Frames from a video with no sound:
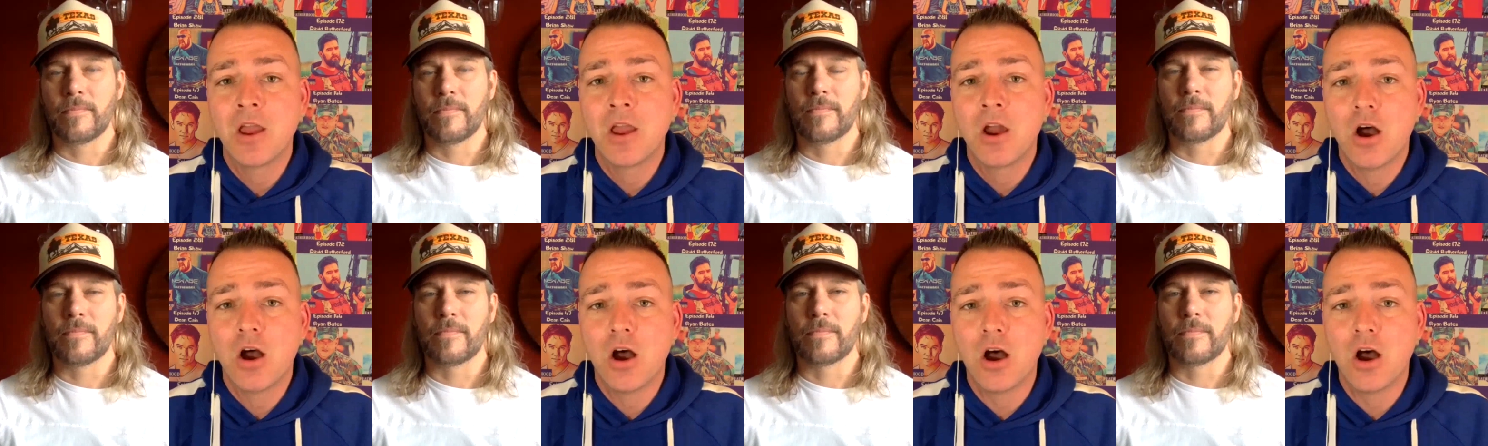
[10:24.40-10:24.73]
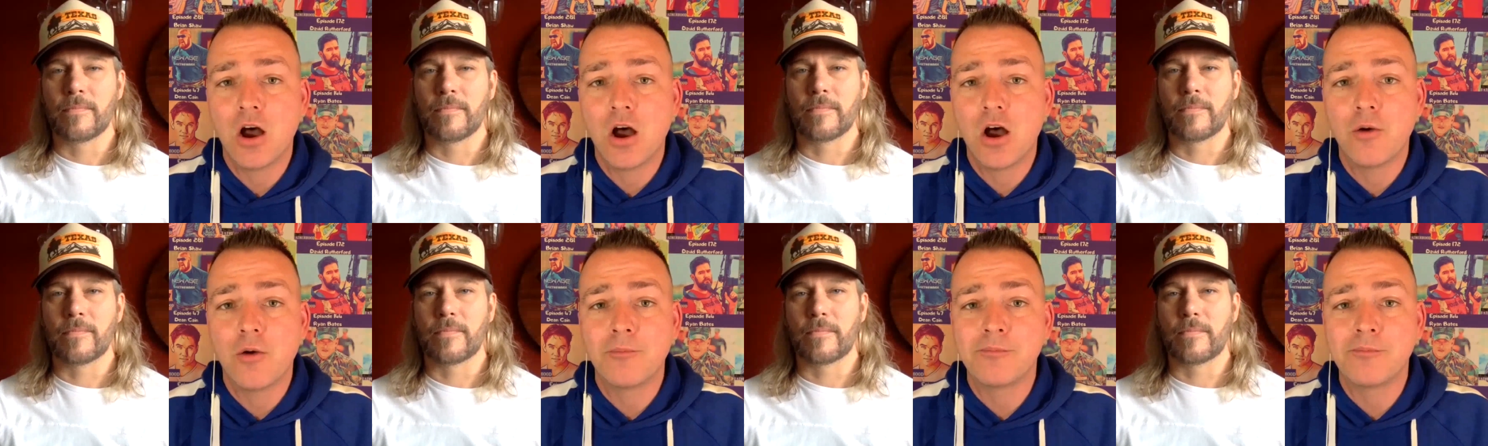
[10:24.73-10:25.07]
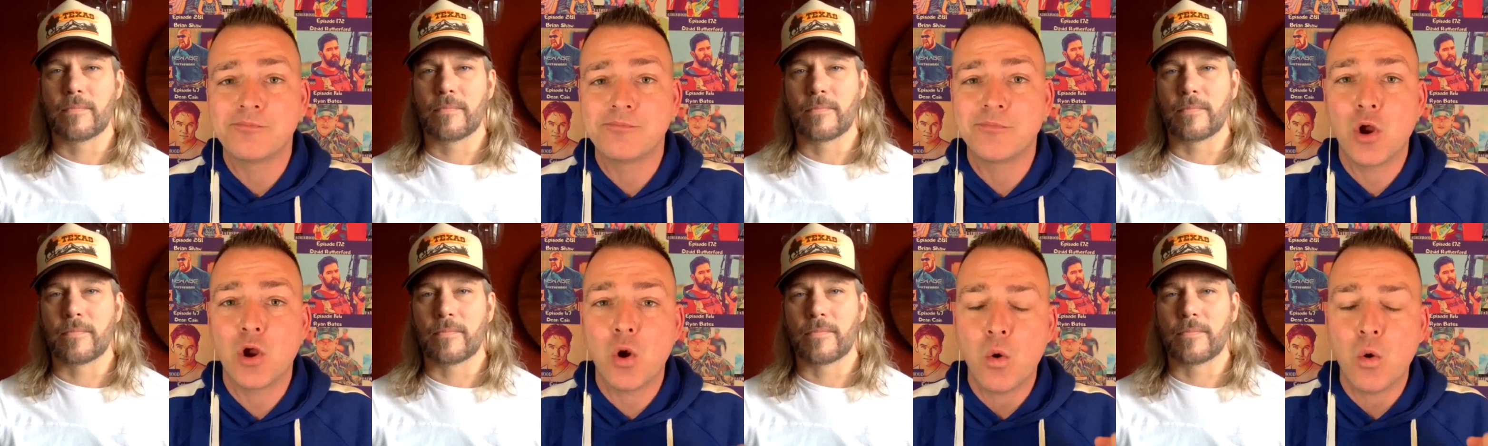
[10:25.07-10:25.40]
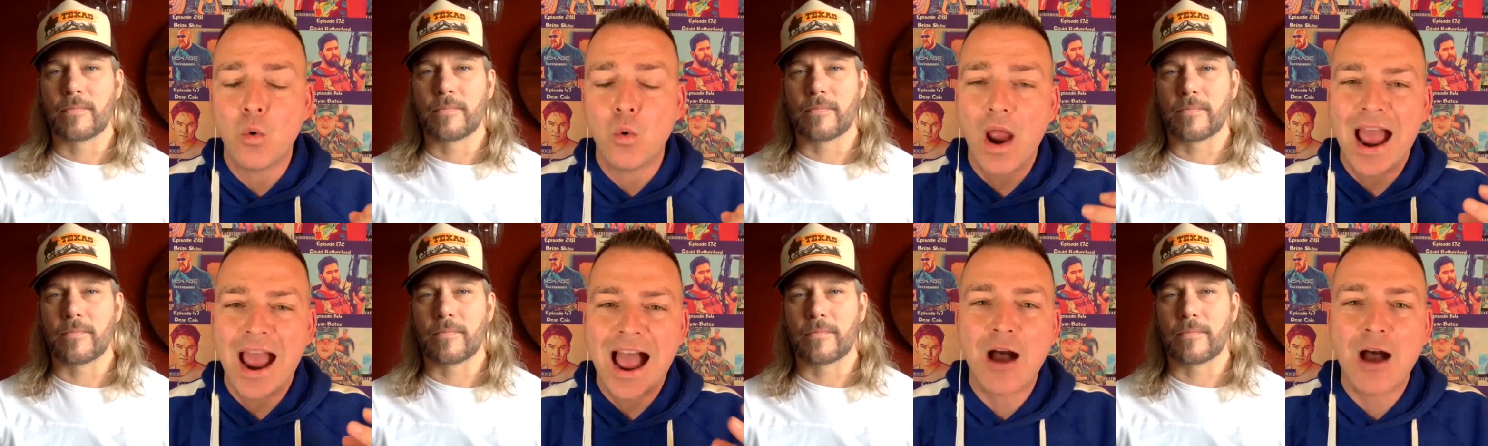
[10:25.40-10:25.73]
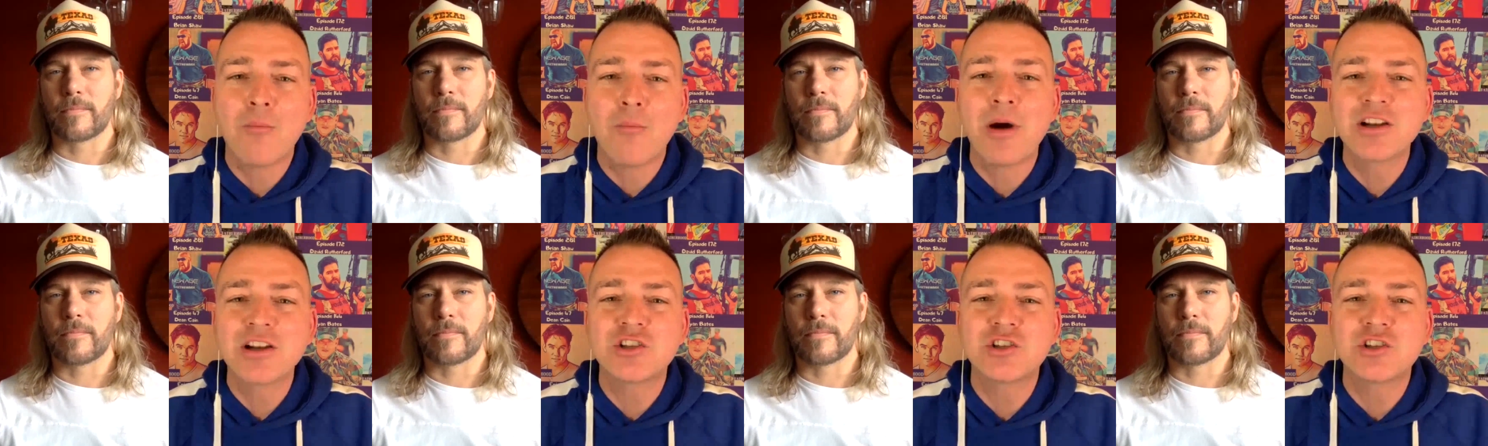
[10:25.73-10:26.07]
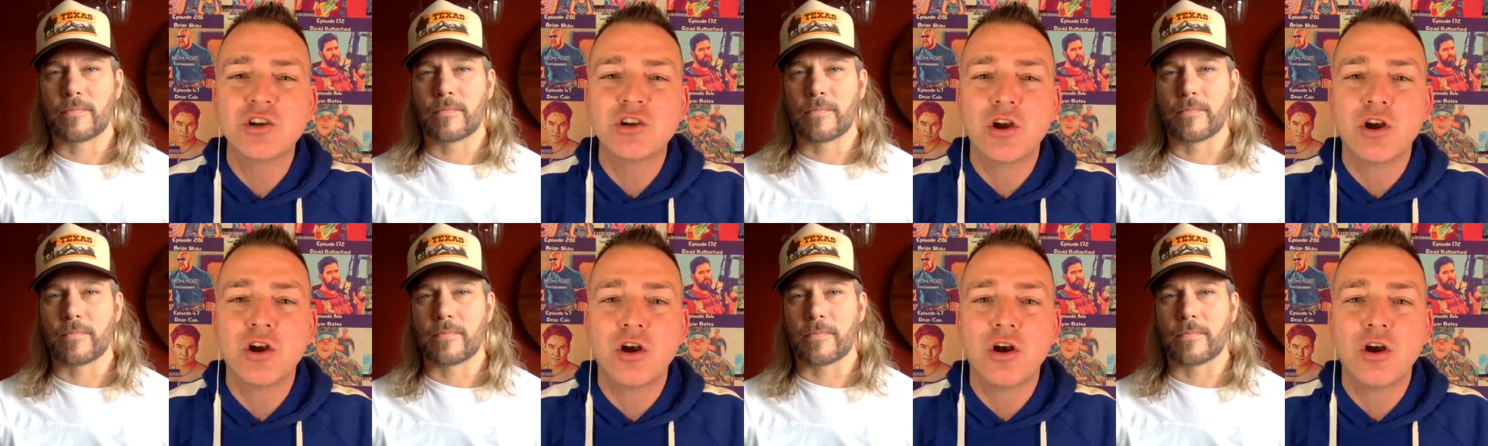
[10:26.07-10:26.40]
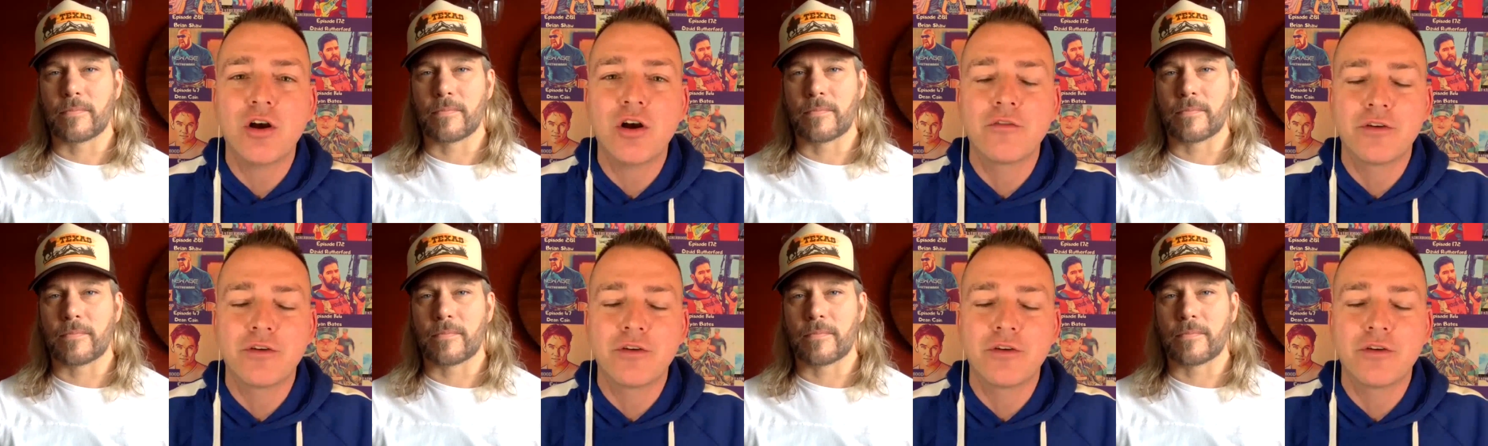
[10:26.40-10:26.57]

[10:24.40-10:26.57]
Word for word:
Speaker 1: um, how much uh,